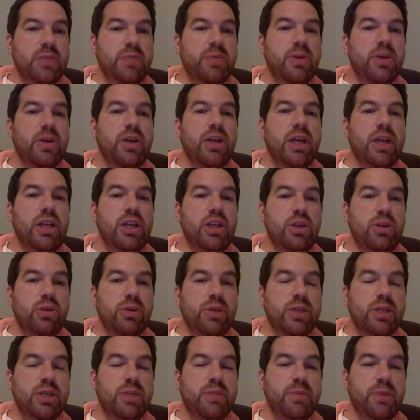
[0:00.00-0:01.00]
book and use
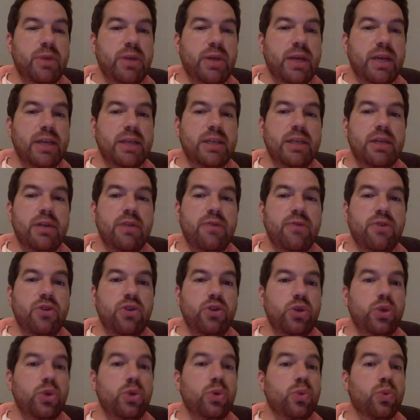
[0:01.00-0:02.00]
this book as a
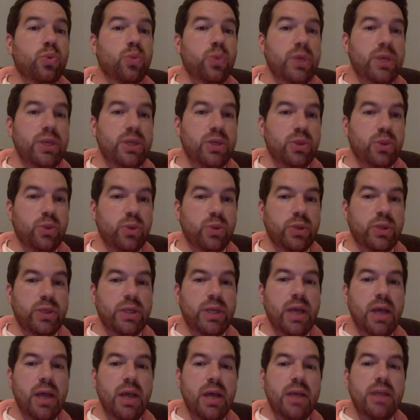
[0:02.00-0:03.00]
devotional resource
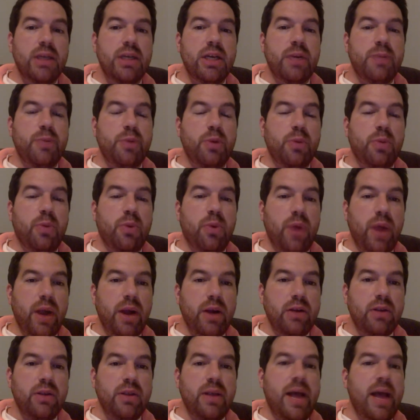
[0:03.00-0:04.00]
to help your
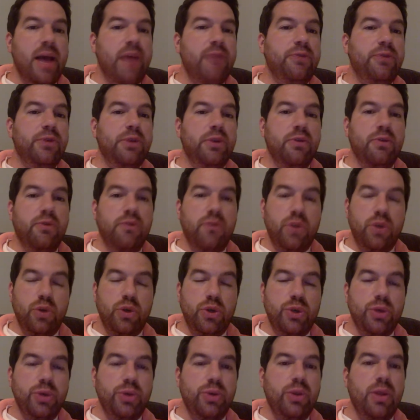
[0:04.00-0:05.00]
prayer life, your
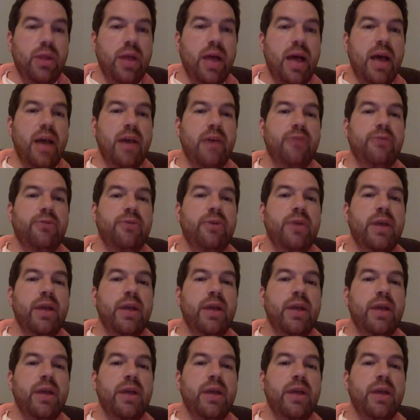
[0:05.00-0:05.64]
devotional life,